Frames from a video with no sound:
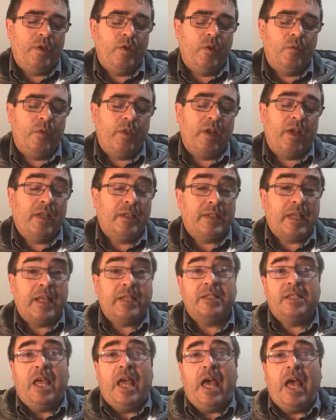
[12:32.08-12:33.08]
We know that
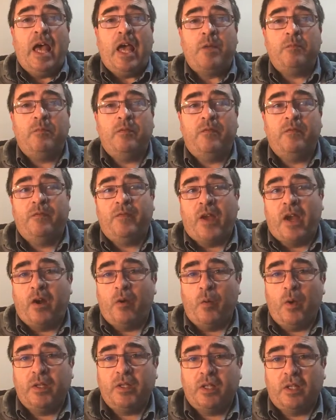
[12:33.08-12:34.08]
at that time,
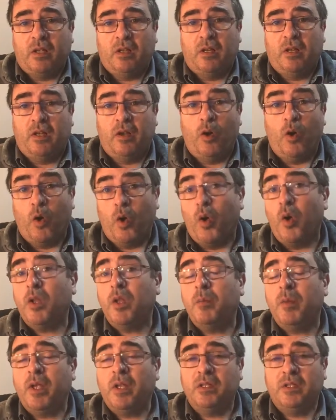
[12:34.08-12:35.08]
Pharaoh had declared that
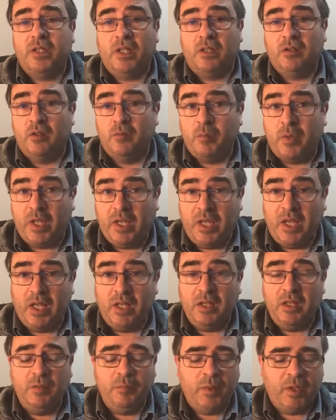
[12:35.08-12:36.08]
all the male children
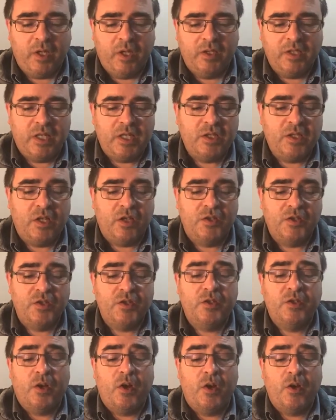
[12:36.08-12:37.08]
be killed because he's
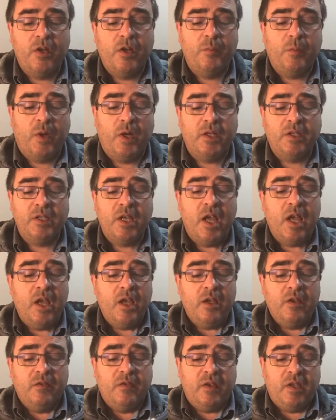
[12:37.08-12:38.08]
concerned about
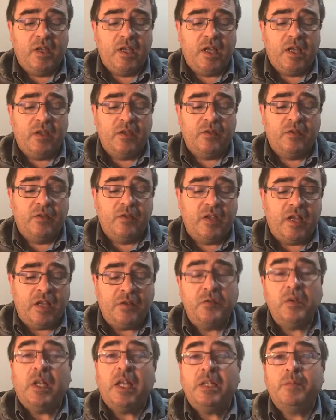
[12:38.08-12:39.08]
the
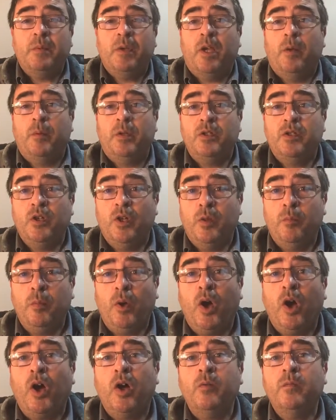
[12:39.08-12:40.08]
Israelites becoming
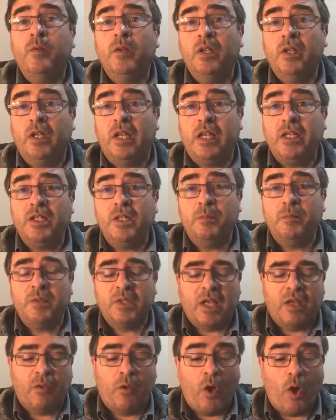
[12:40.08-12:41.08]
too powerful in
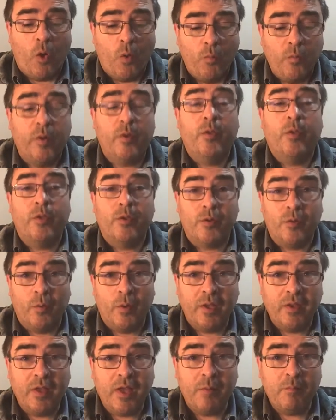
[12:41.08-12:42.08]
Egypt and
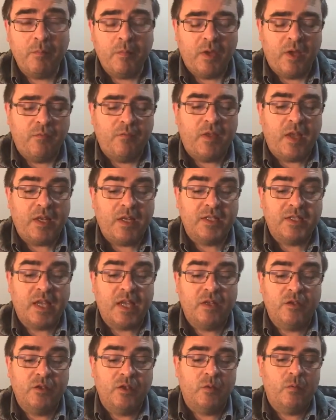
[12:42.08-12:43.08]
overthrowing them if they
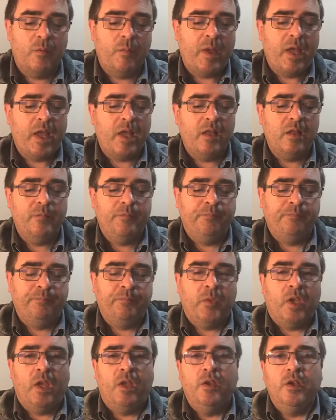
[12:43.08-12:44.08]
decided to
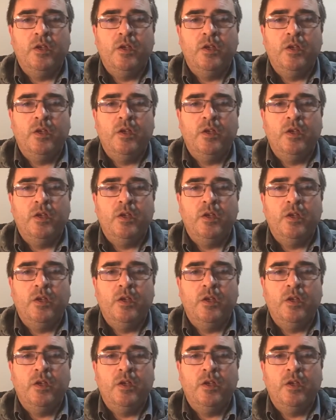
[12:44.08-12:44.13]
rebel.